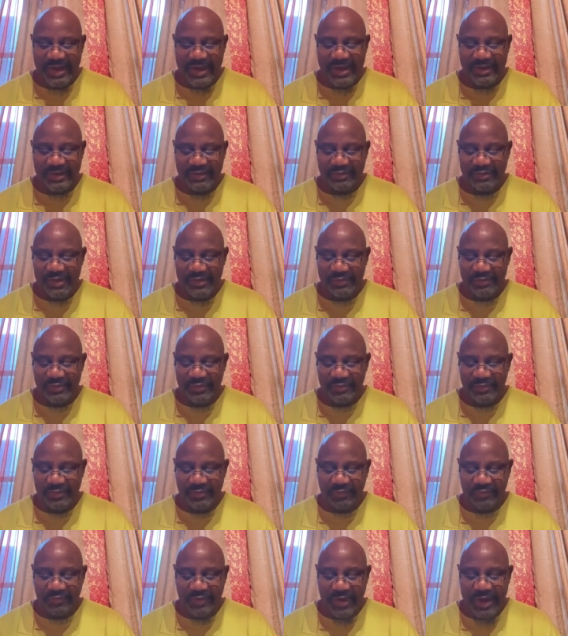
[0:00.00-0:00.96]
I'm going to read
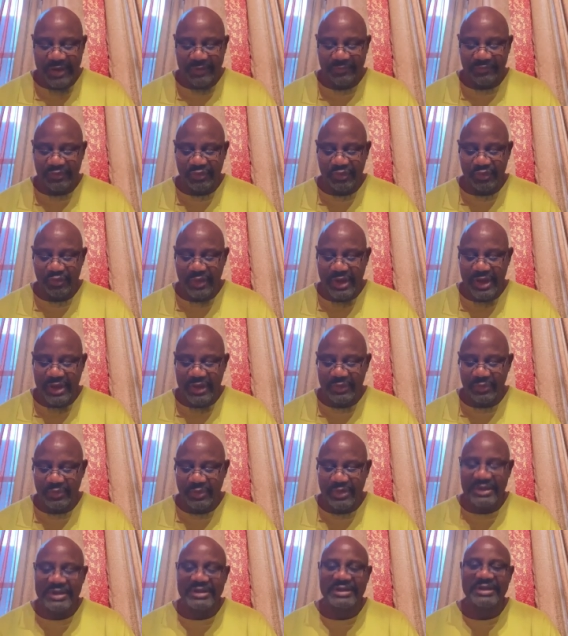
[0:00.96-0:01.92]
from 5 through
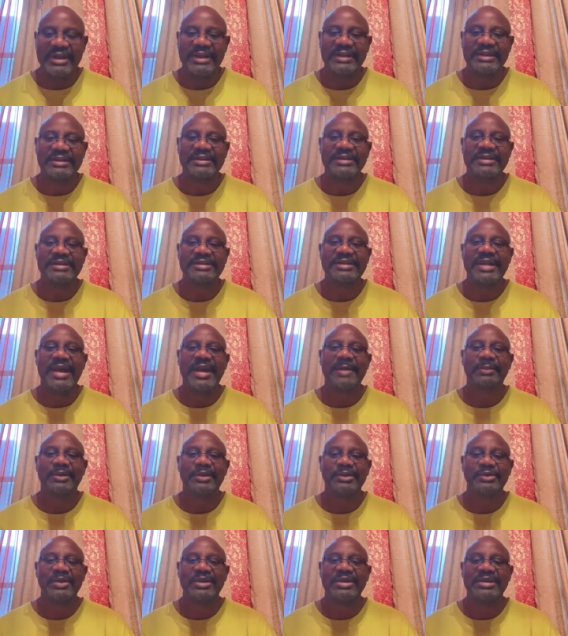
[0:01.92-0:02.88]
8 when he tells the
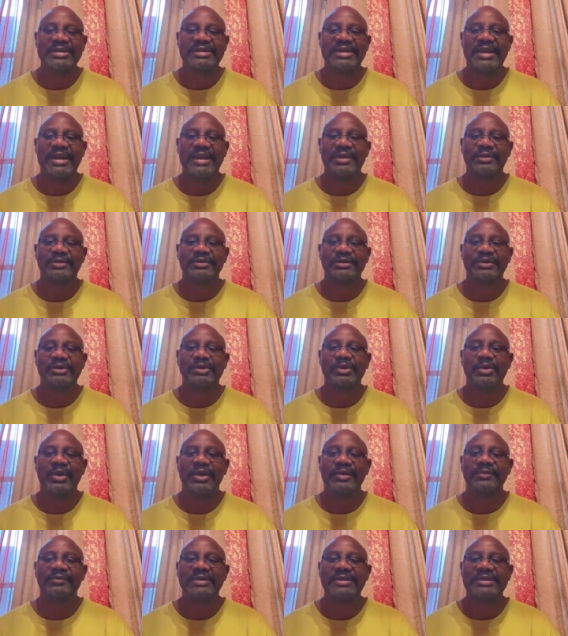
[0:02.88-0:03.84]
disciples, when he sent out the
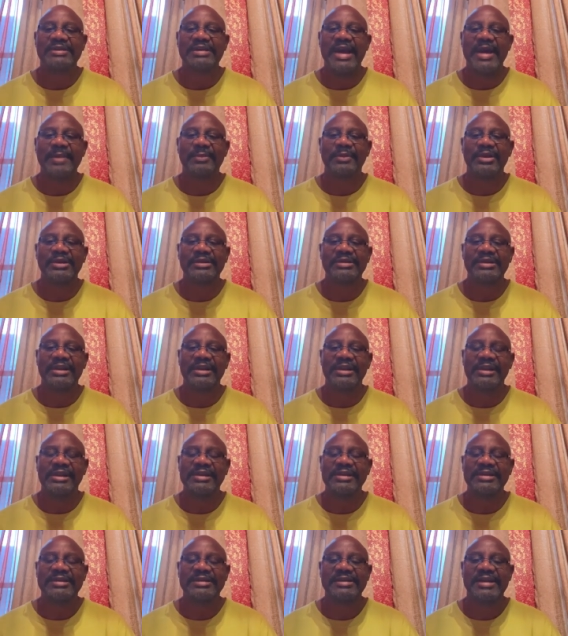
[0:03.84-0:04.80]
12 disciples. Now
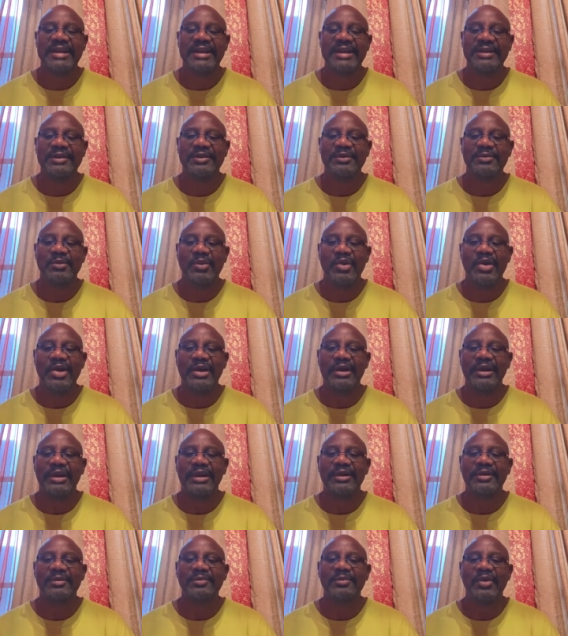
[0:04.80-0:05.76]
let me sing, good
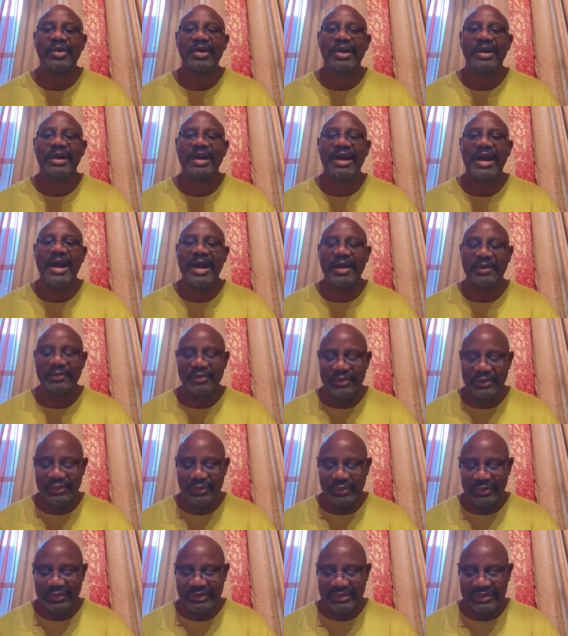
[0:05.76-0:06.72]
morning, good morning, how are
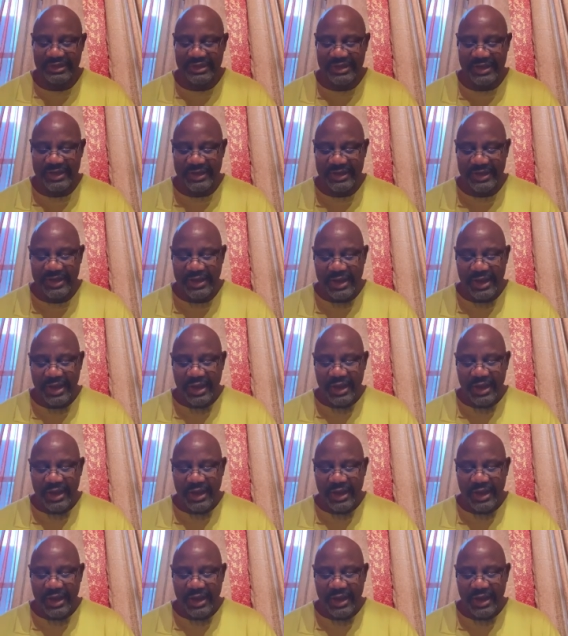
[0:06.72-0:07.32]
you doing today?